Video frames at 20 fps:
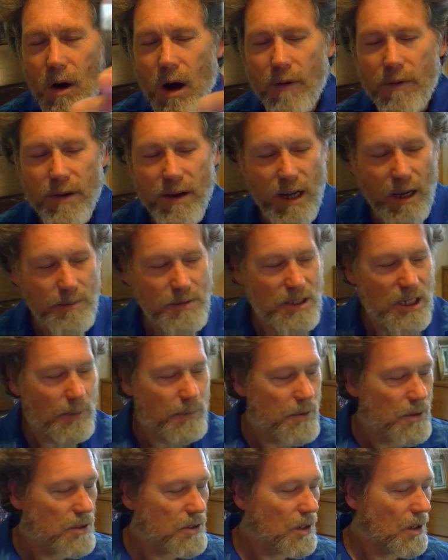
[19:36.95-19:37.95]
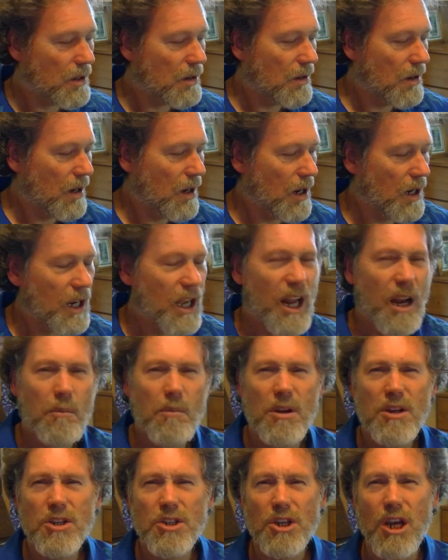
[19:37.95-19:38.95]
Oftentimes scepters are kind of
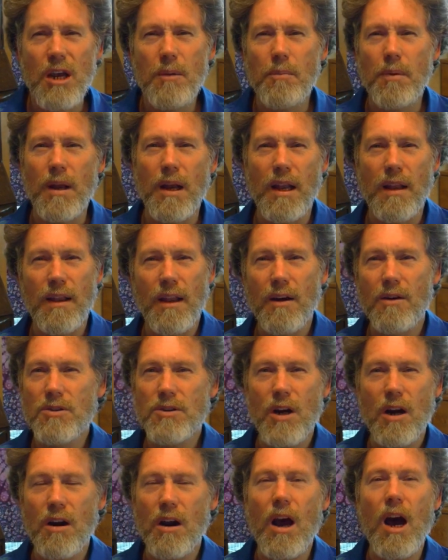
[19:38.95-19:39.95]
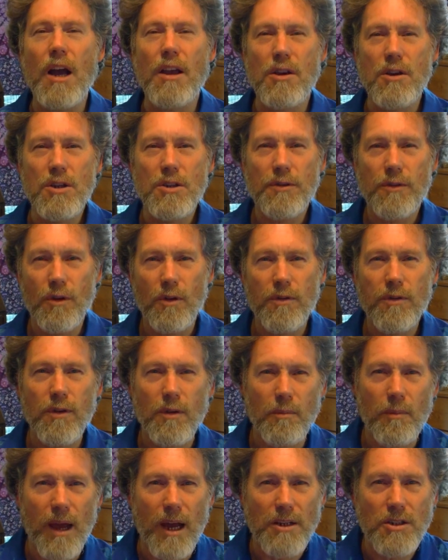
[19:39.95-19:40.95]
misshapen, and those are not useful for
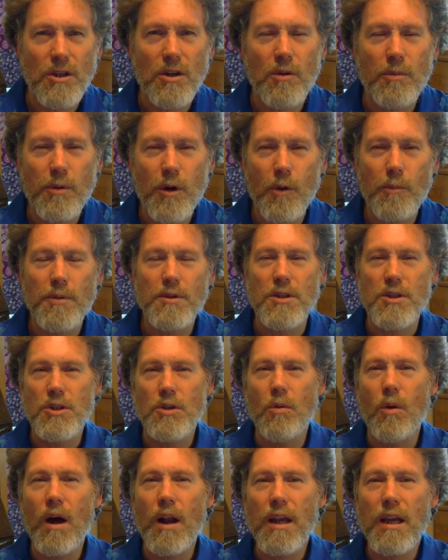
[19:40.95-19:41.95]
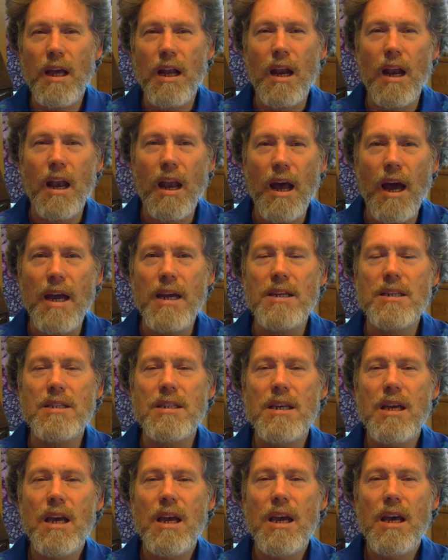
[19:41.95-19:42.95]
magical purposes. You want to get a
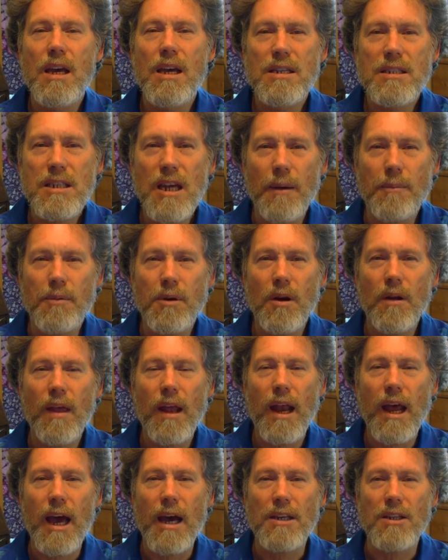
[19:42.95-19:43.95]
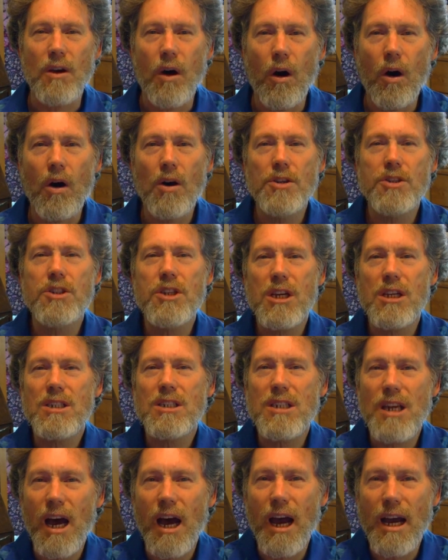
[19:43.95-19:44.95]
nice scepter that has all six
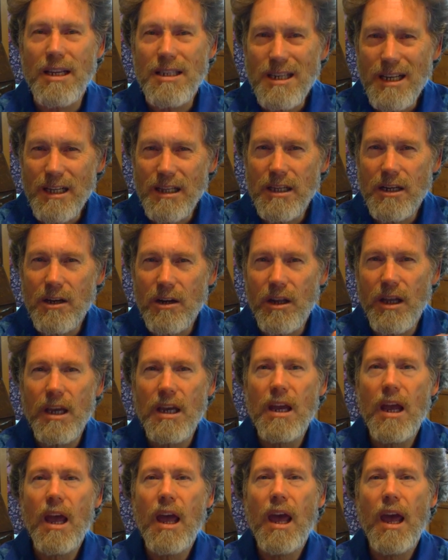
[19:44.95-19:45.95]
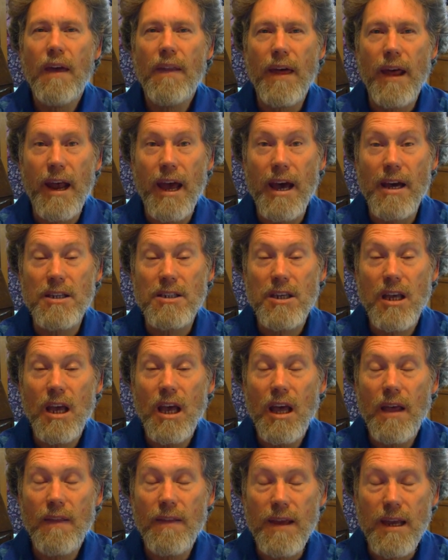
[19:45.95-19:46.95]
sides clearly, that has
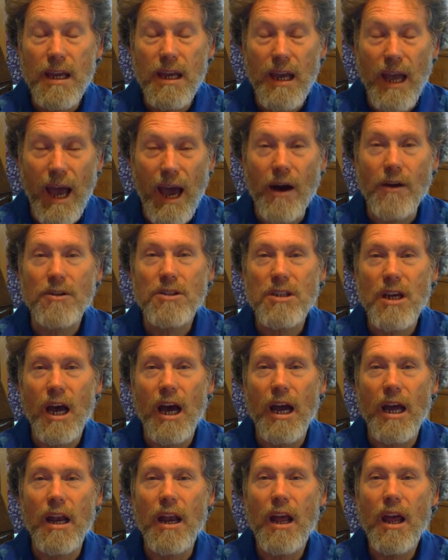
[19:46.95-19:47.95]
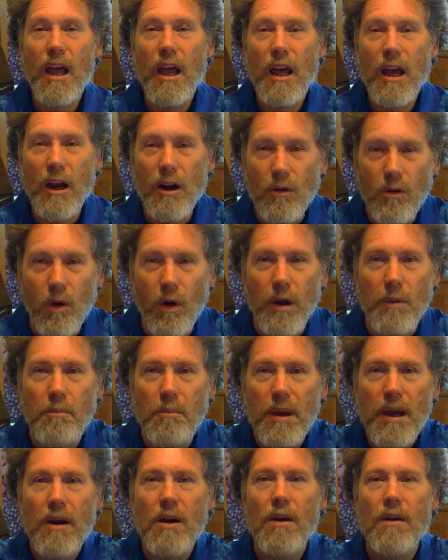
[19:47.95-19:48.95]
the outside growing
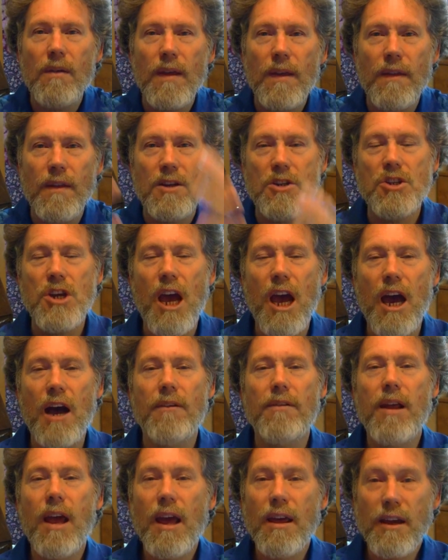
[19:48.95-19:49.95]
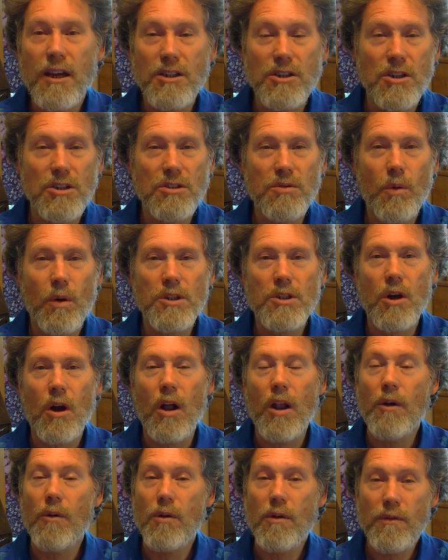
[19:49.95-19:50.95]
bigger than the shaft, because there's what's
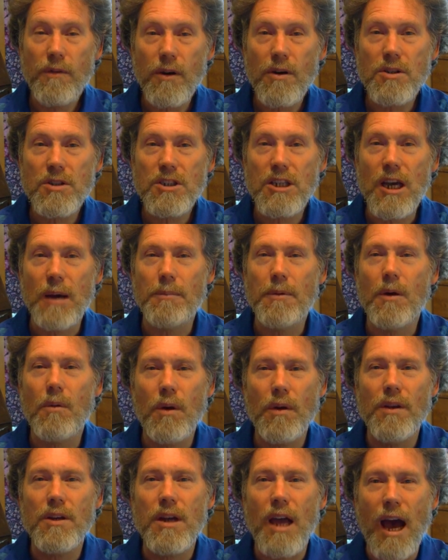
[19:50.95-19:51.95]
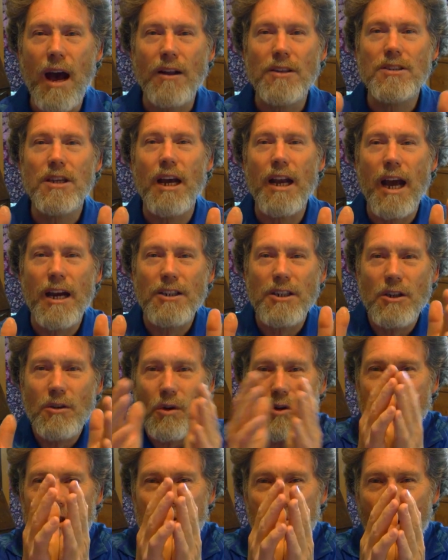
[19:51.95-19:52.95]
called a reverse scepter where the outside actually
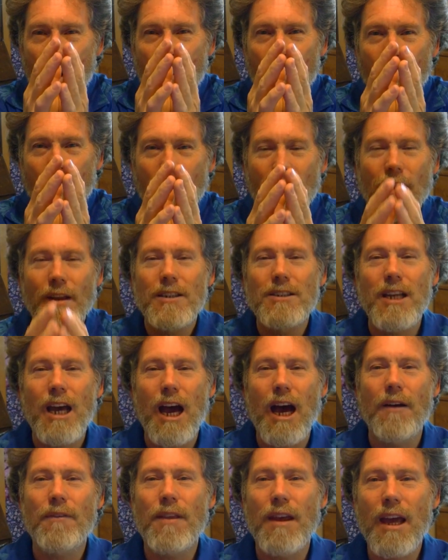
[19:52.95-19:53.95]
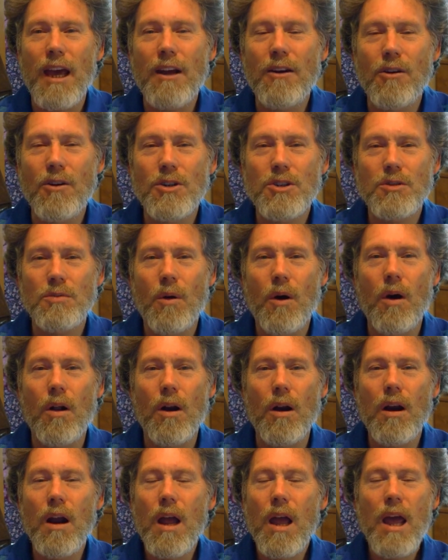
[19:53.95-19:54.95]
grows smaller than the shaft, the head grows
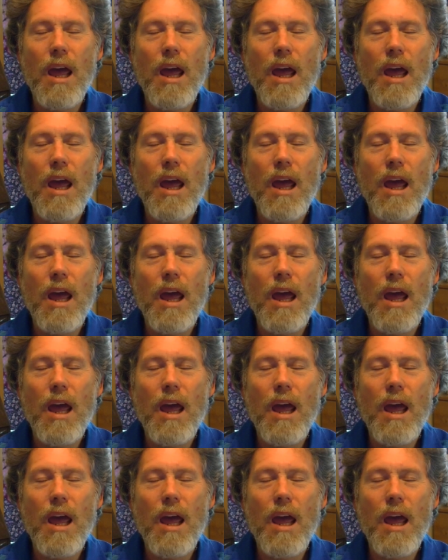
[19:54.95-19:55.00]
smaller.